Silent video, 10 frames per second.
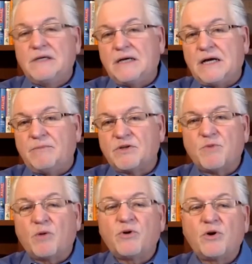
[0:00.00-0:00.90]
um, there's
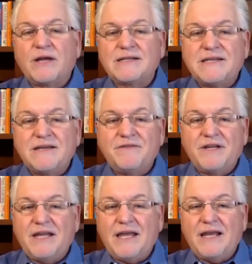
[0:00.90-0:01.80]
more
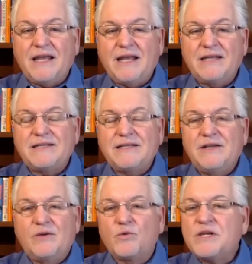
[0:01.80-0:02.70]
productivity and and it you
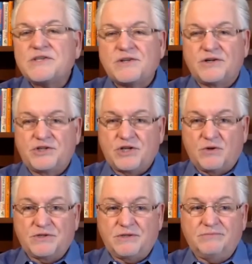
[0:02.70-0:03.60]
know research
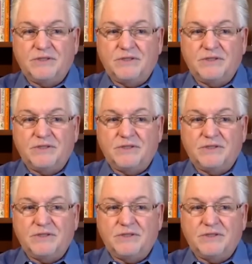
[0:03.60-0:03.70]
shows it